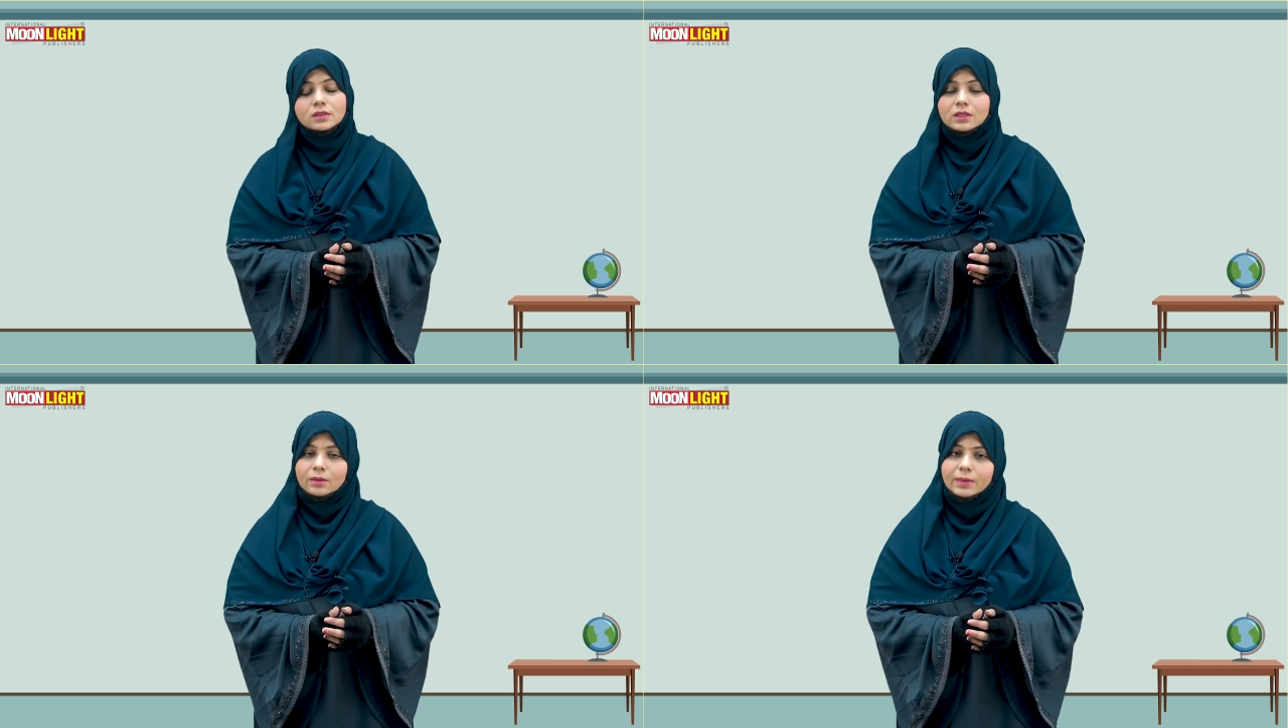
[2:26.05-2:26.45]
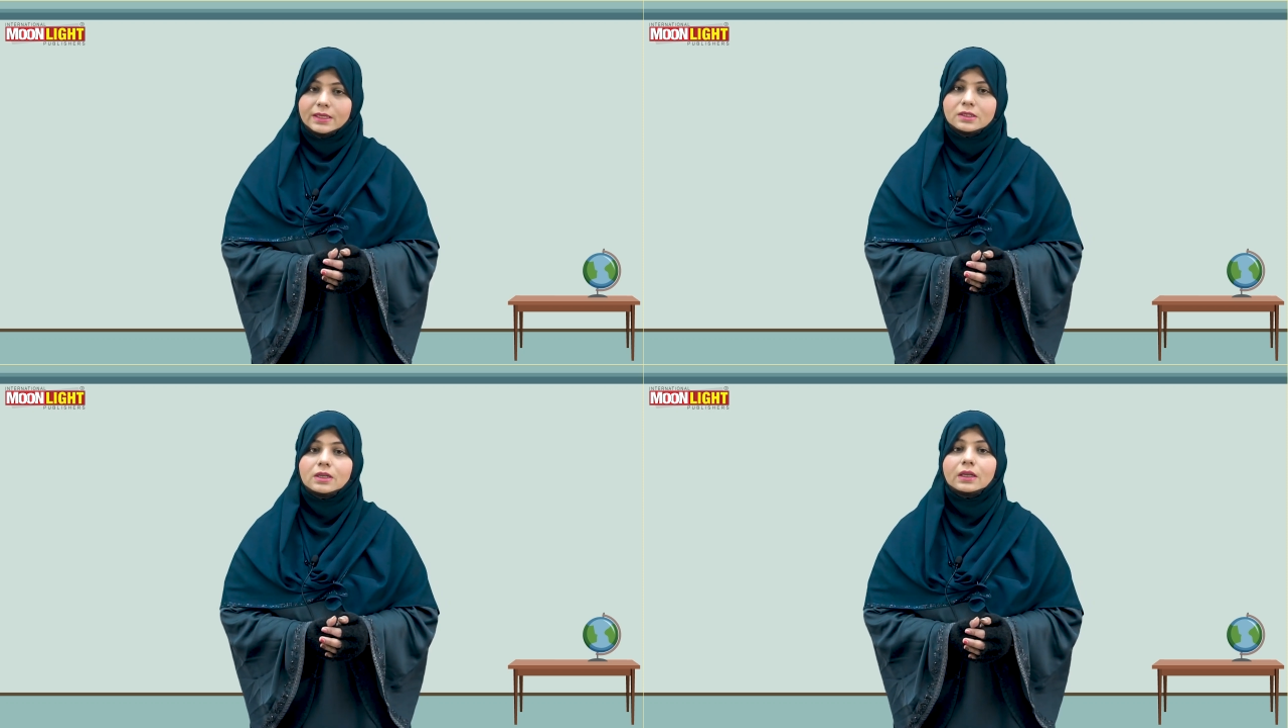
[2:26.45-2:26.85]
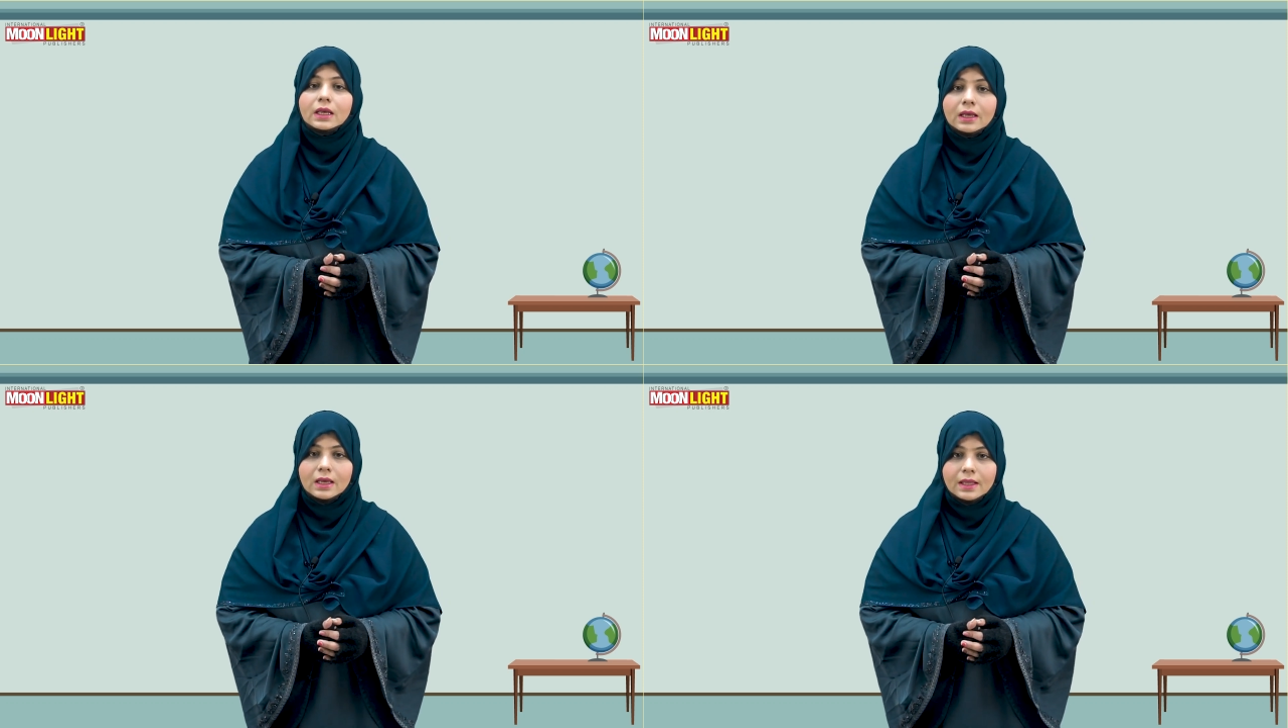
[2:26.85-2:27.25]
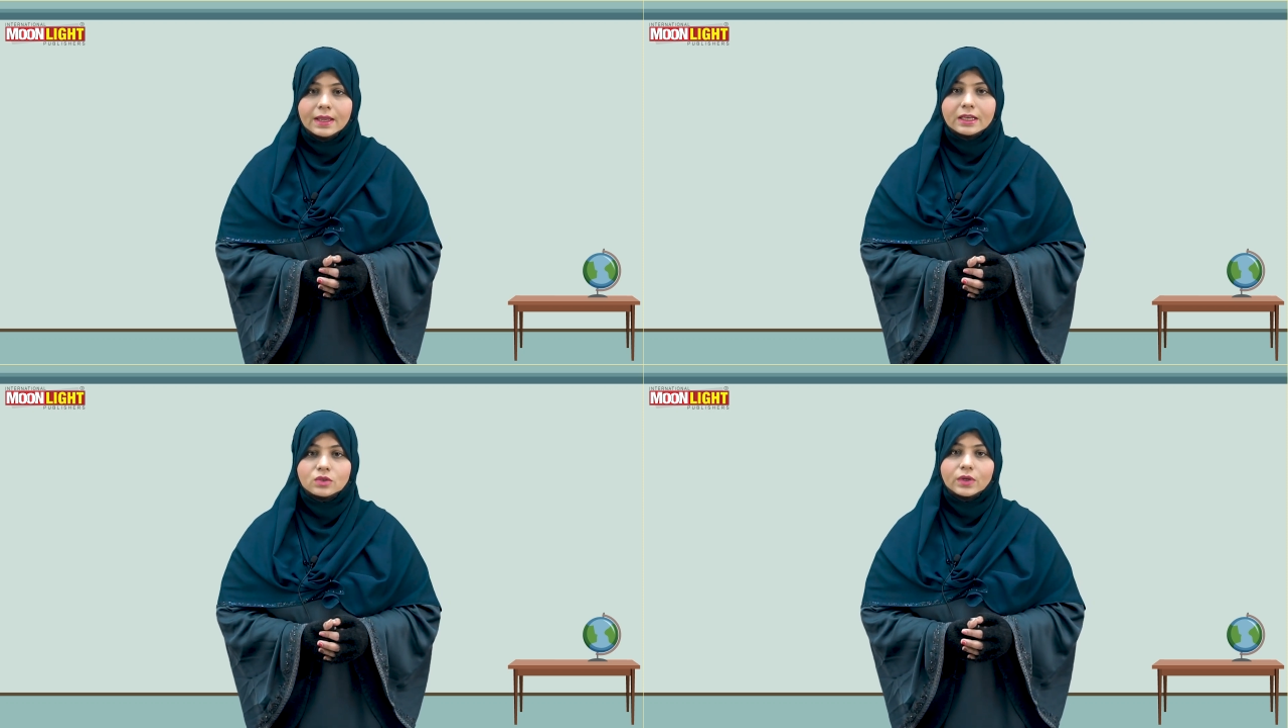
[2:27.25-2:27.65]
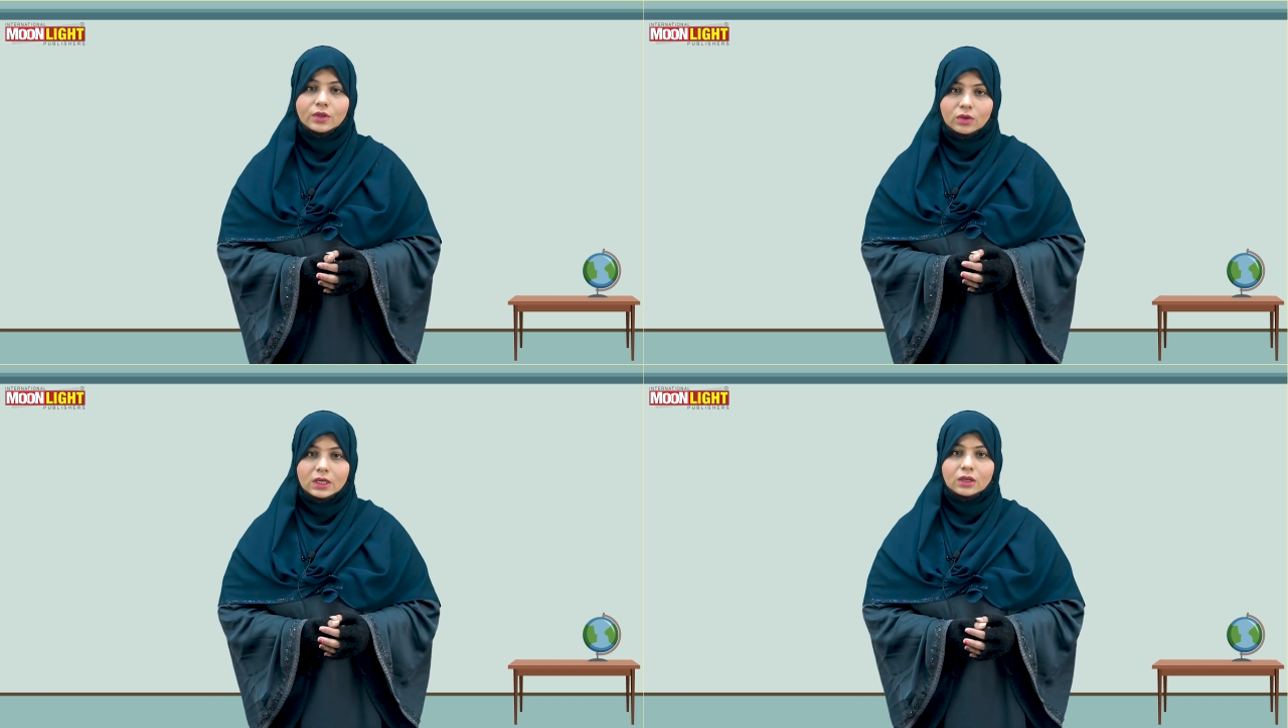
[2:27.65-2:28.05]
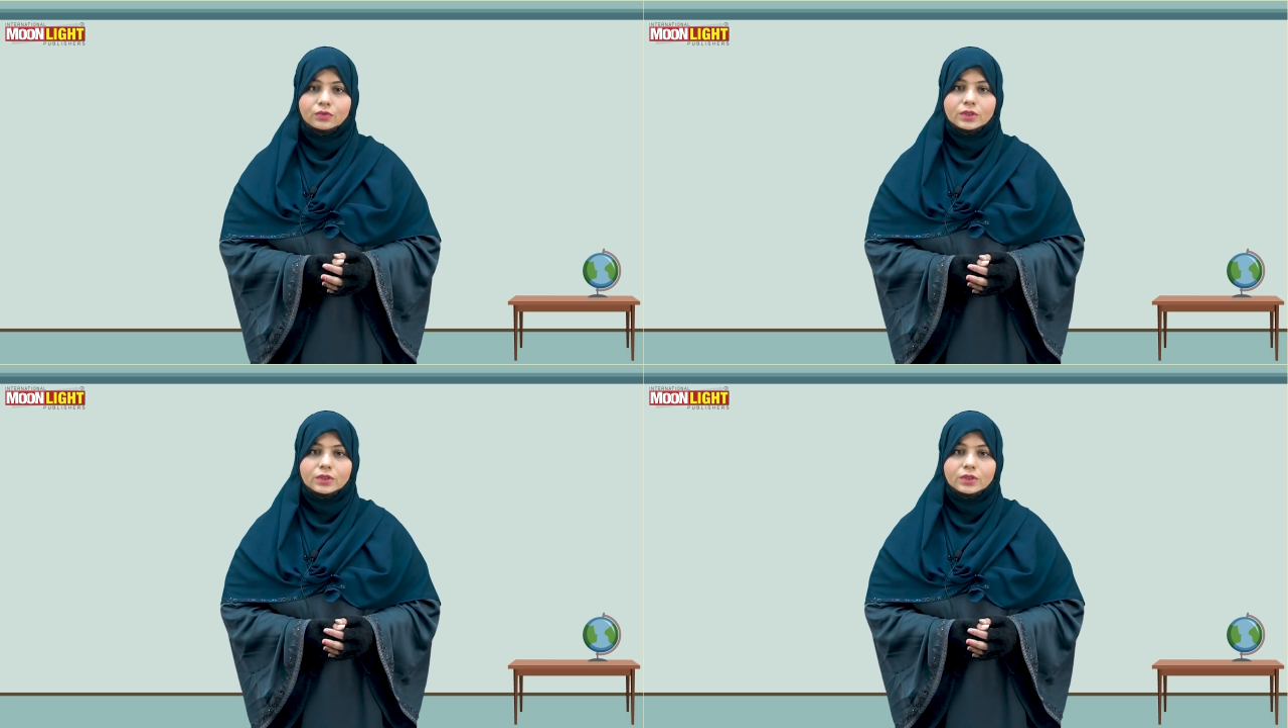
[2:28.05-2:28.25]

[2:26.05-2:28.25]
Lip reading: Stay blessed. Next video, Allah